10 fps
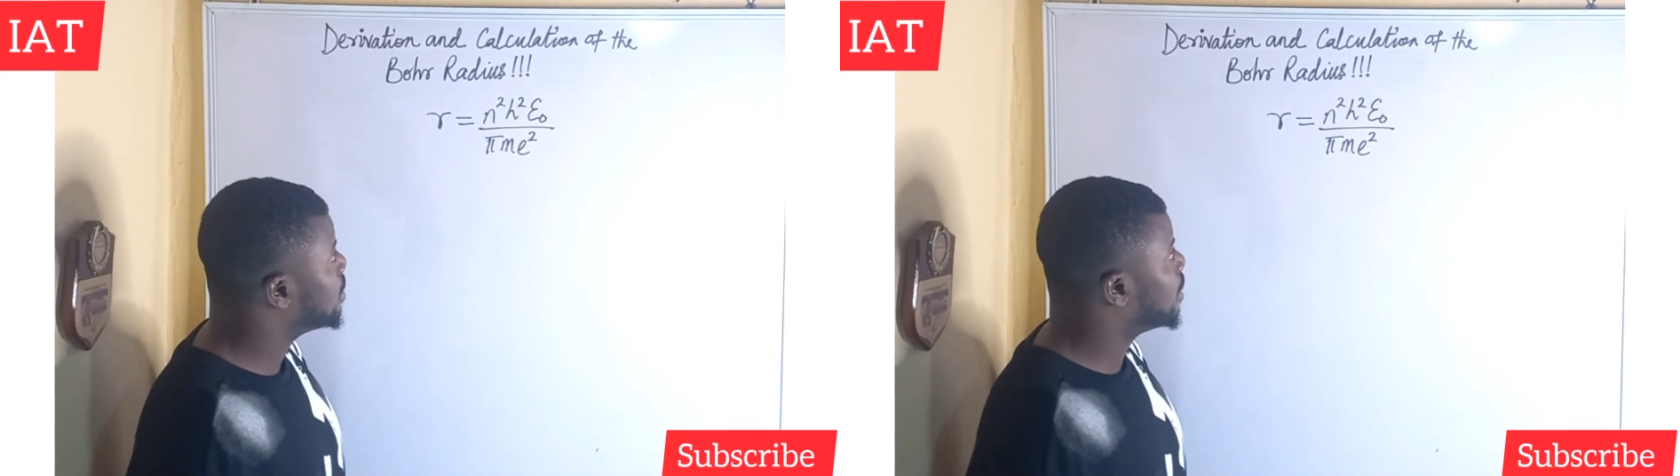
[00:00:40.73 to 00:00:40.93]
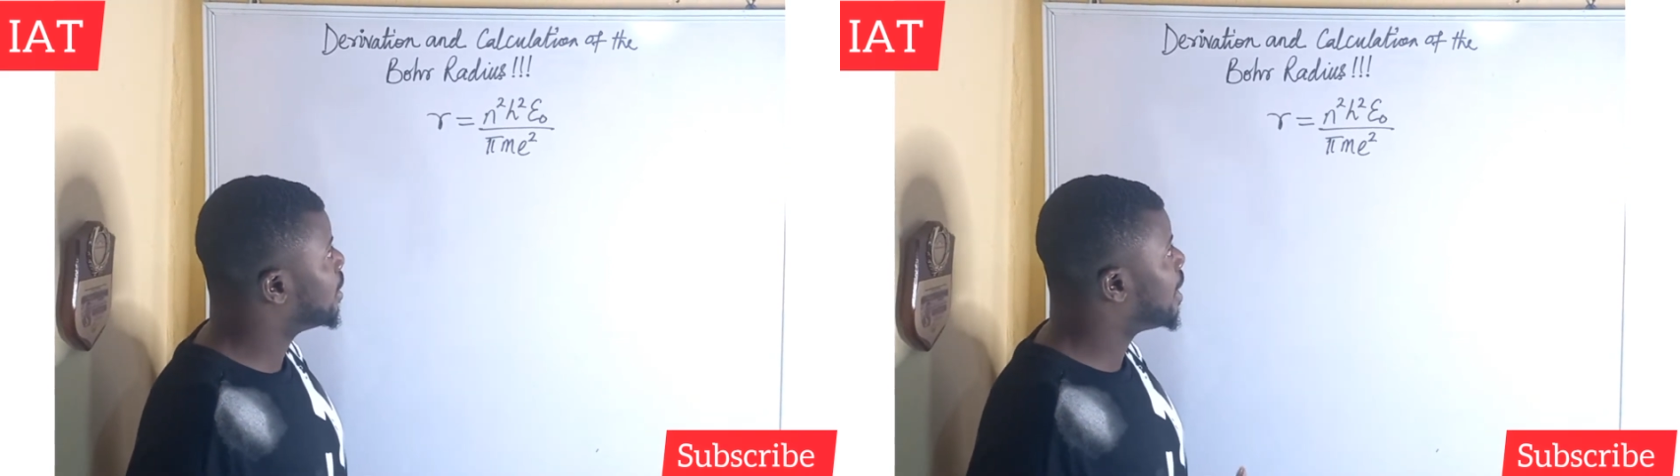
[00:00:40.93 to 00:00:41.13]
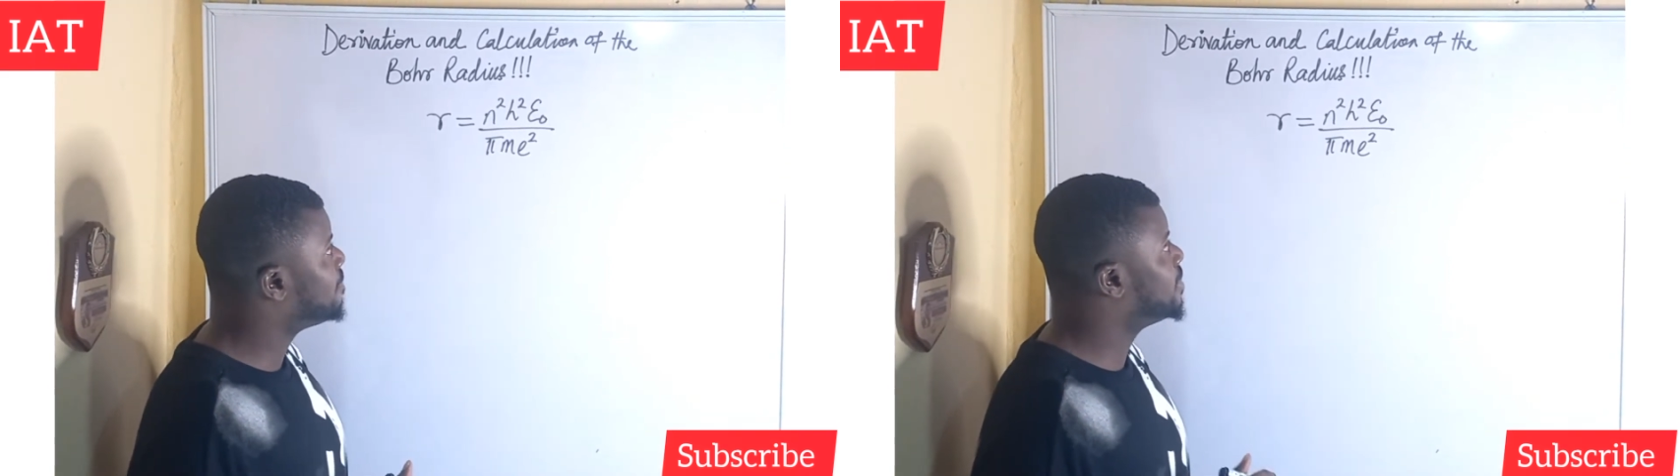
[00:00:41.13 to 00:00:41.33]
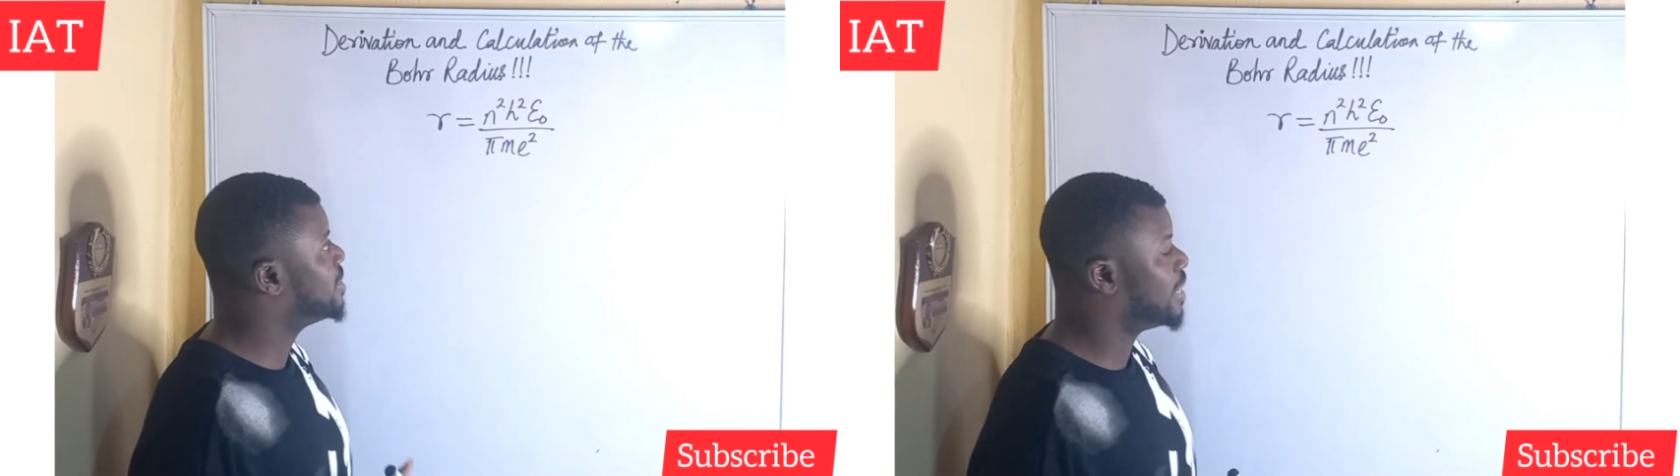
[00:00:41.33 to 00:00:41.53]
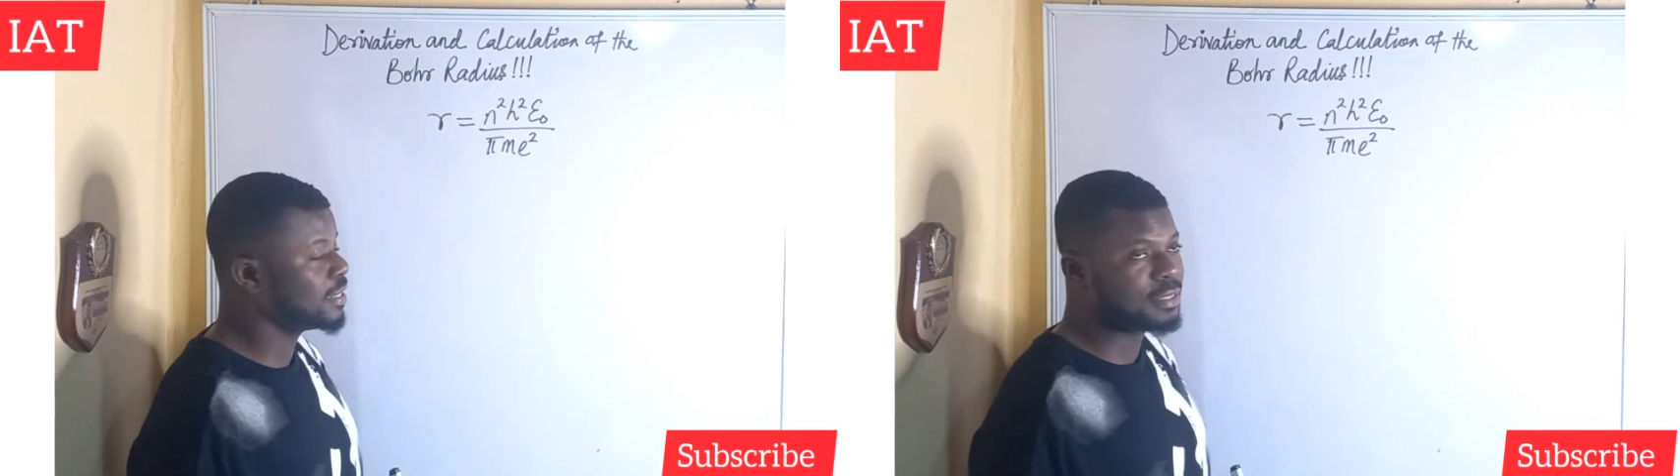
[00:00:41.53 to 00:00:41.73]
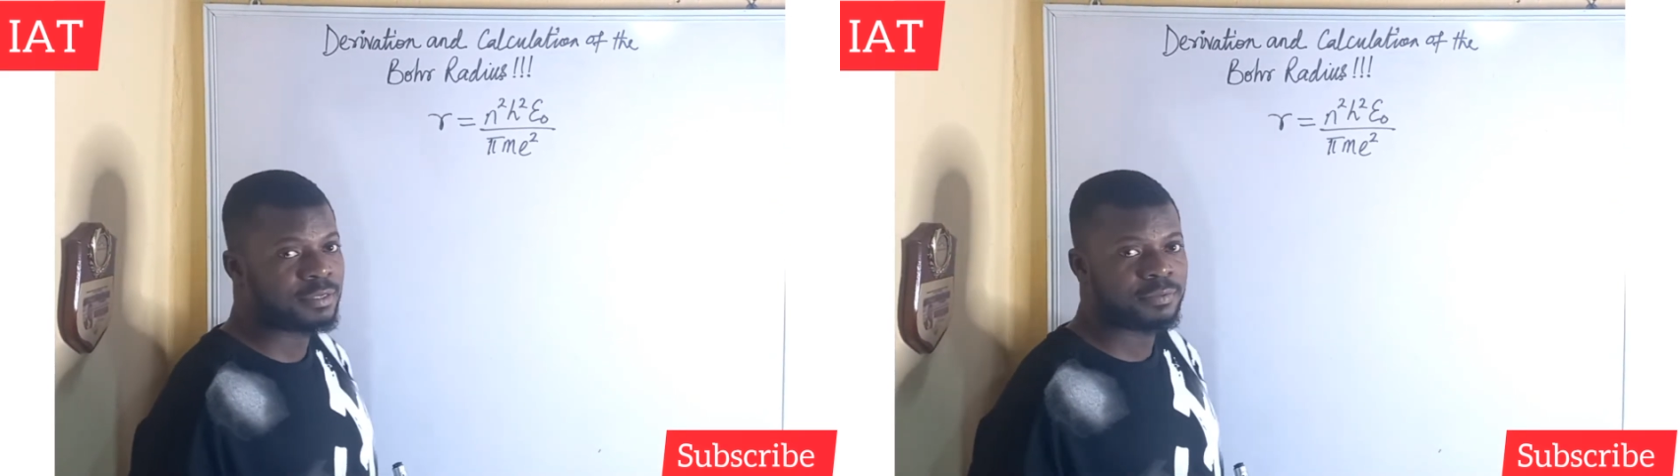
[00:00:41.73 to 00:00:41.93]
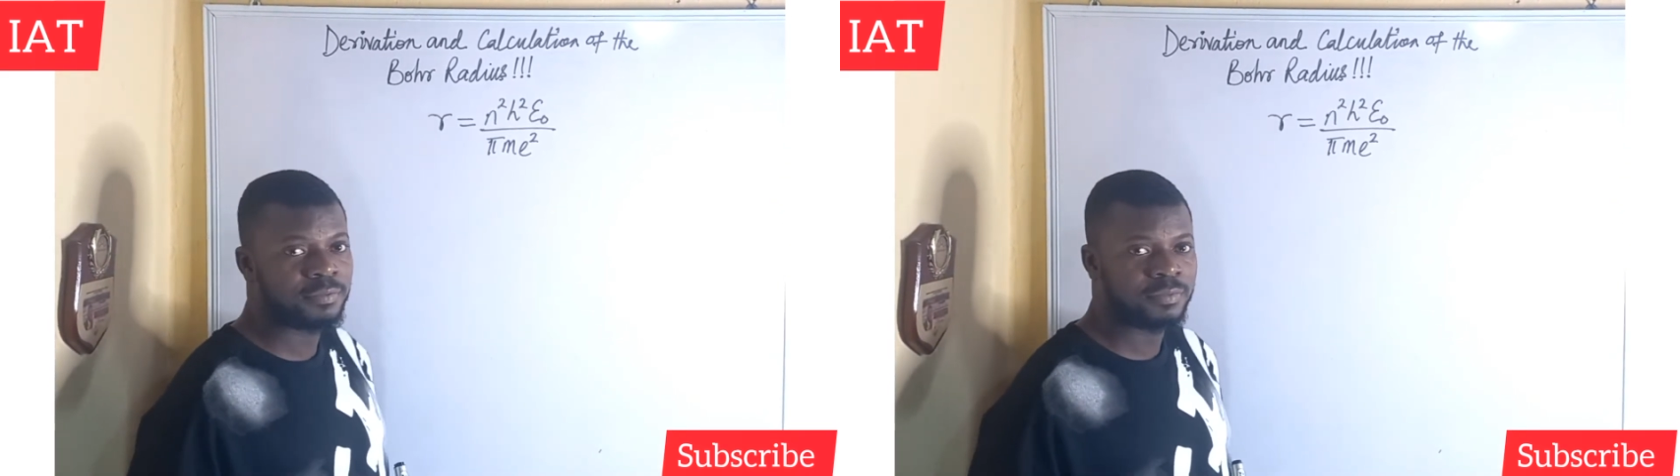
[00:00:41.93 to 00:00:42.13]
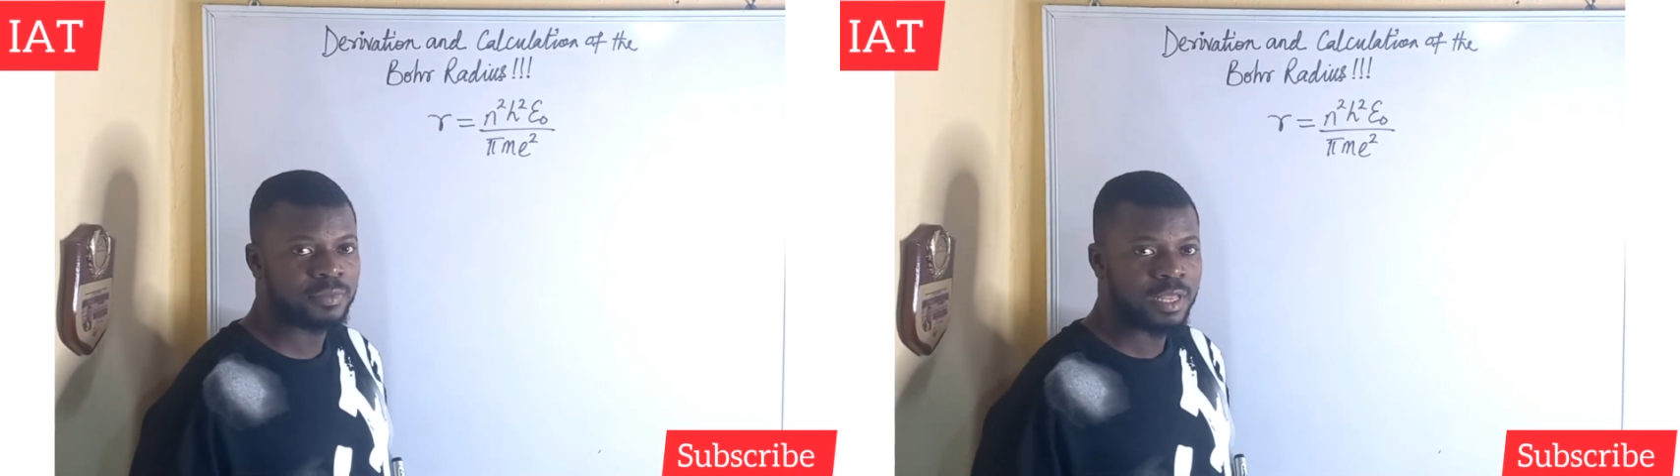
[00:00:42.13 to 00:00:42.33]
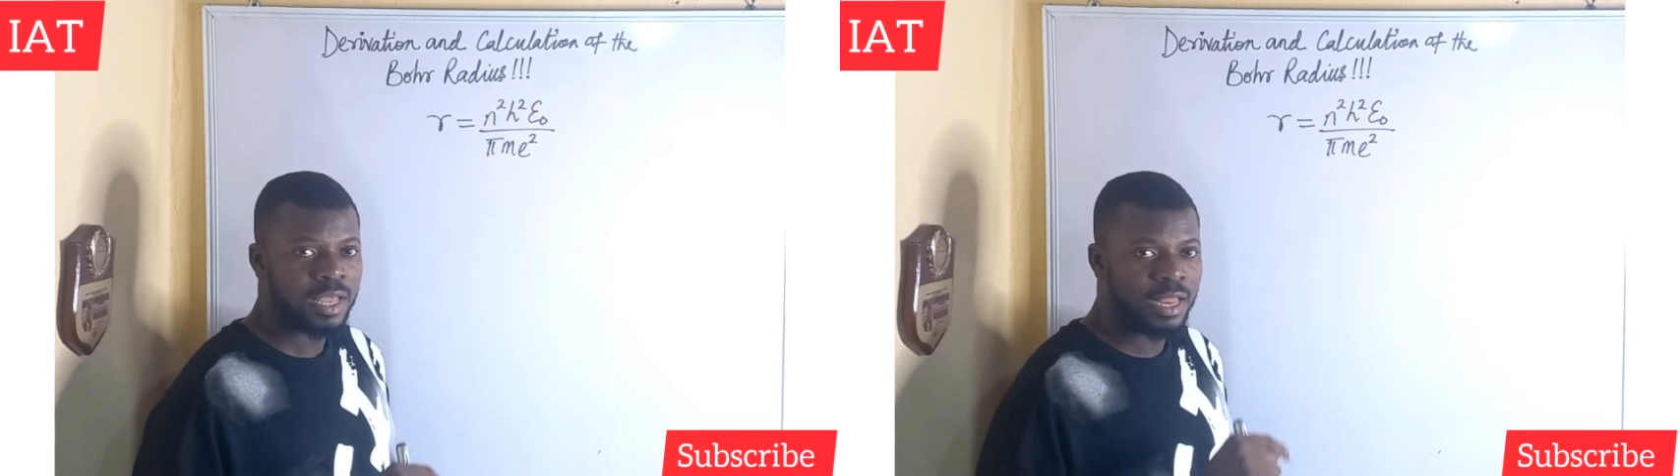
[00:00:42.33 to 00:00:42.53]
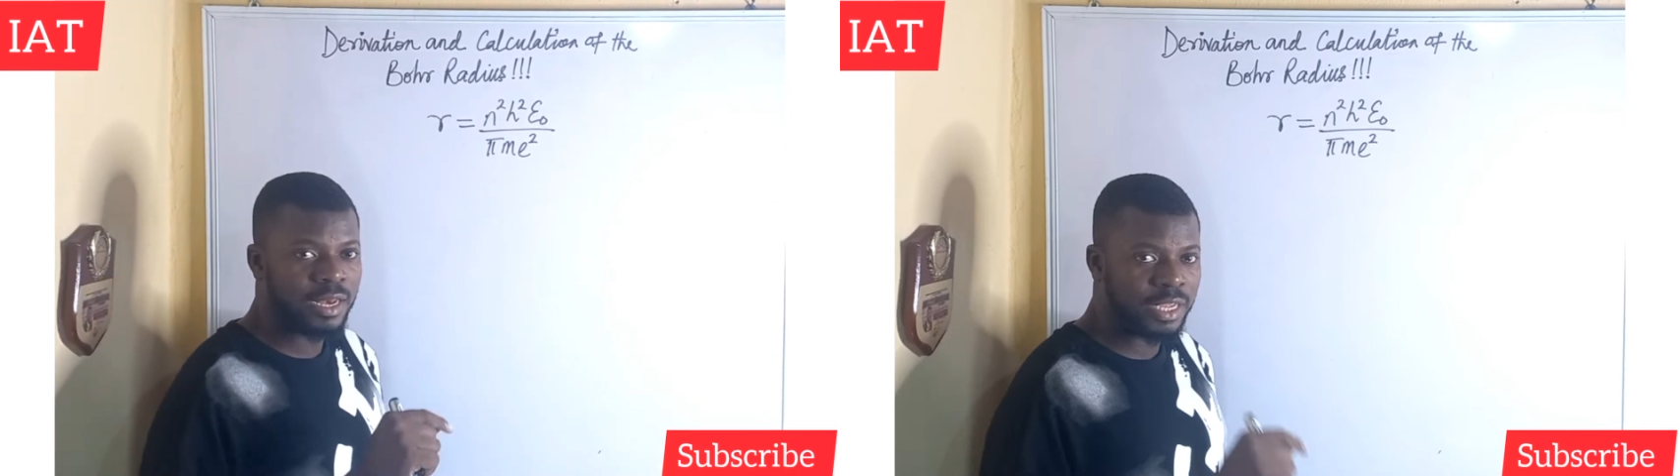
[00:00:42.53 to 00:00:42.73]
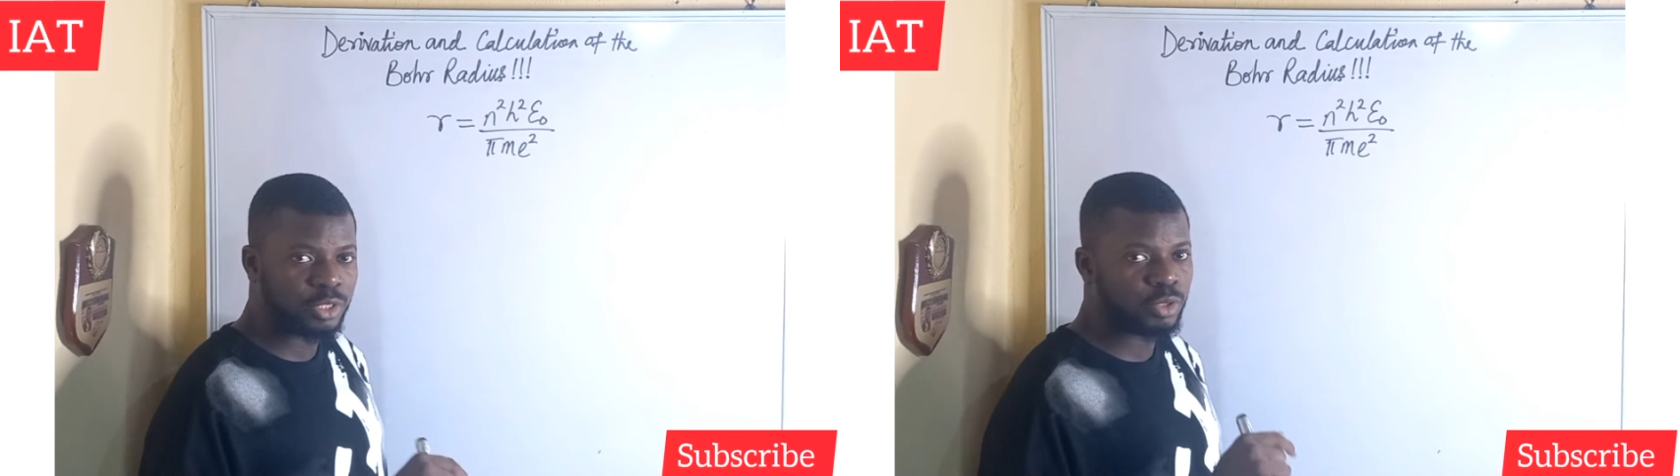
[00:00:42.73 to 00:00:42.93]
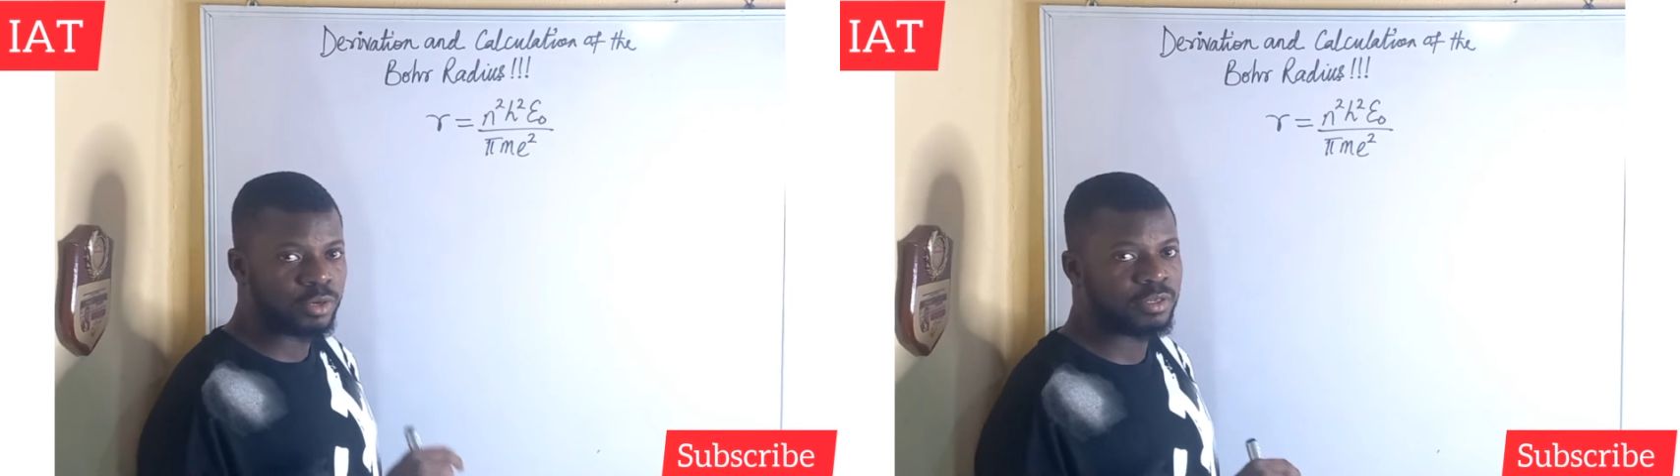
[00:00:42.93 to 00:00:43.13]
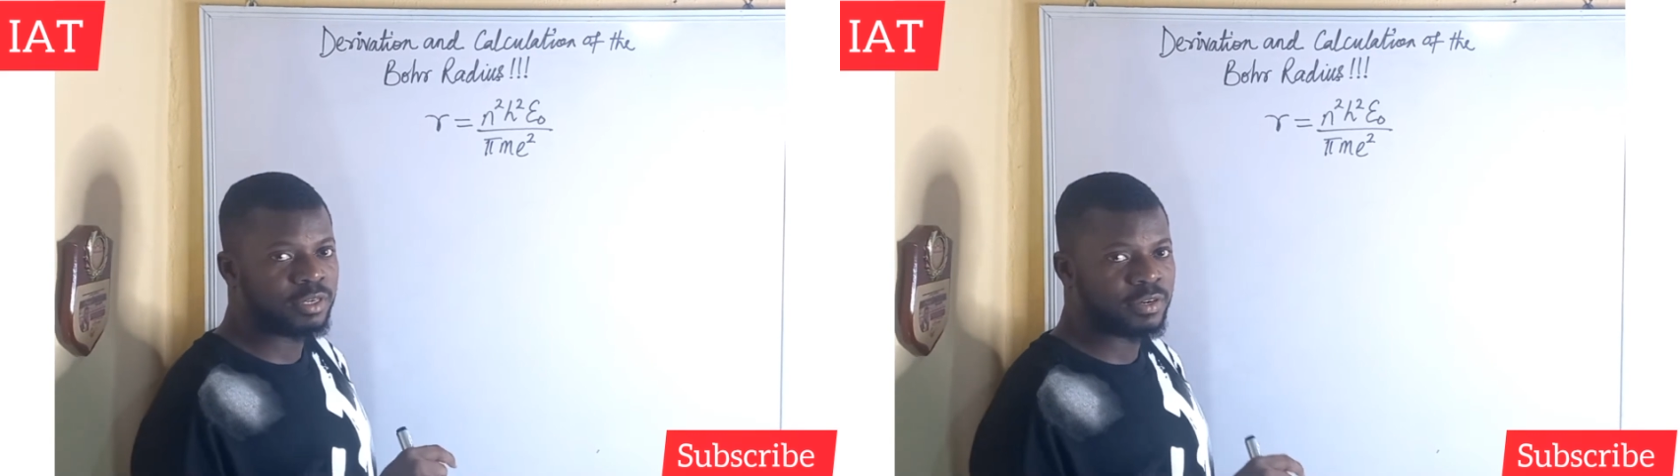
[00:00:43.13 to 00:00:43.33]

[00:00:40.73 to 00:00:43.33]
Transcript: uh, have it that electron